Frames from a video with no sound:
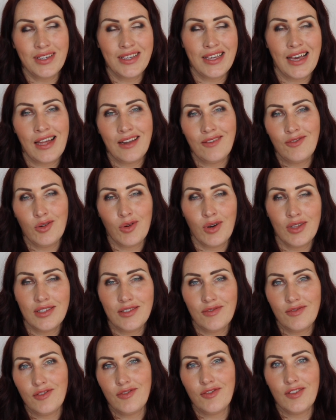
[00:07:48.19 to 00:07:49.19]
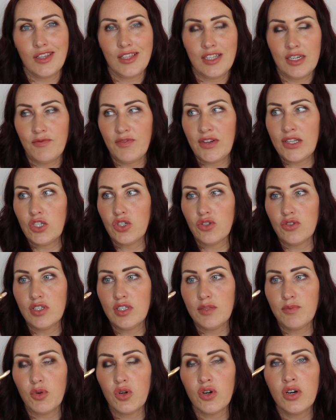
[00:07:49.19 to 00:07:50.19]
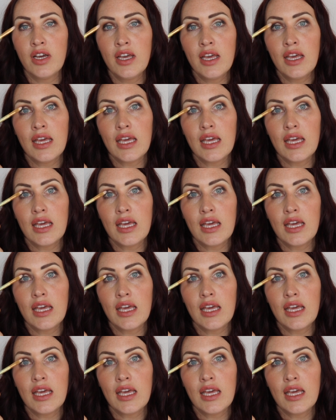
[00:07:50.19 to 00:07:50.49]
You can if you want, if you're feeling adventurous, but